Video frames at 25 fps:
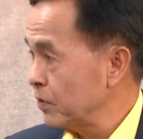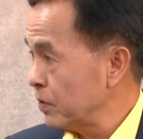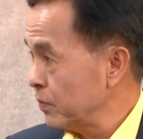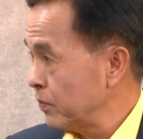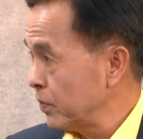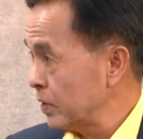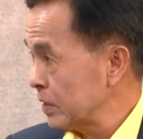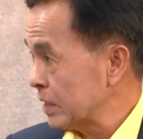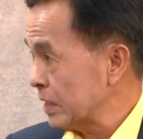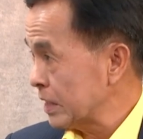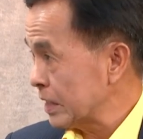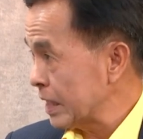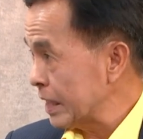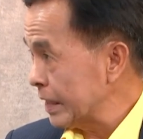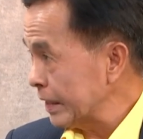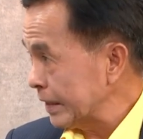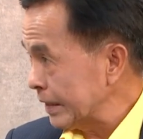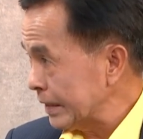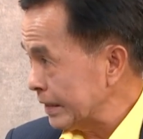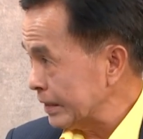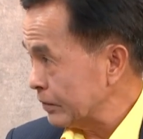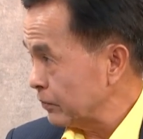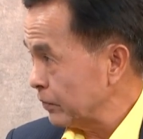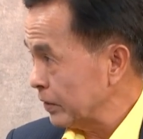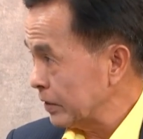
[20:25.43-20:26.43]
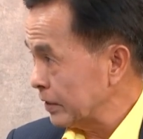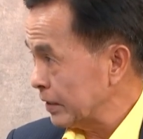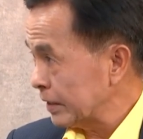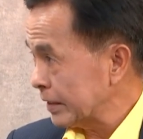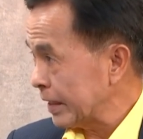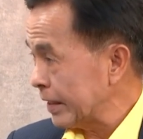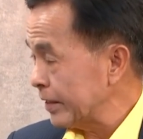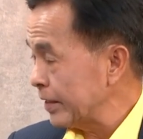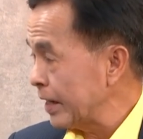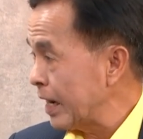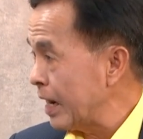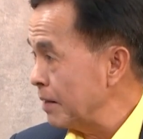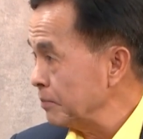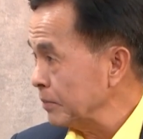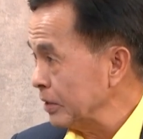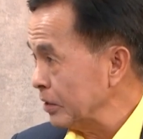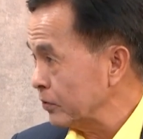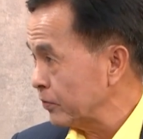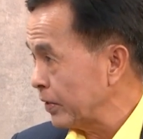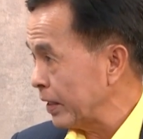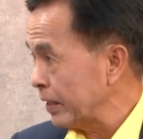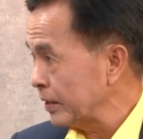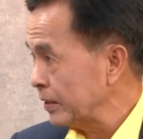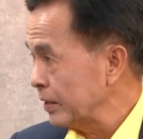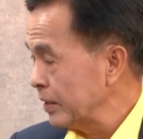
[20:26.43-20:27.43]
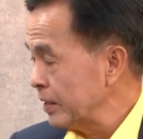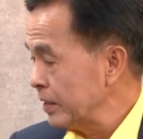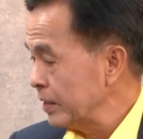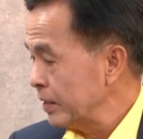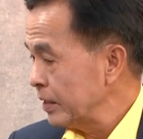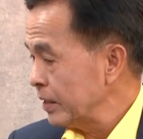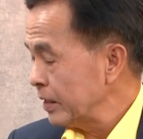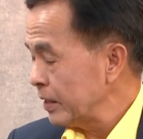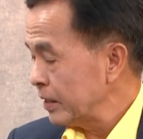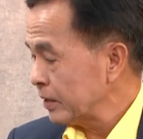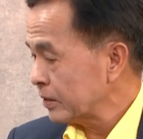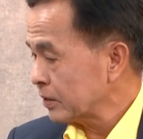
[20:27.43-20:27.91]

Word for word: was signed with the Thai Army, right? Yeah.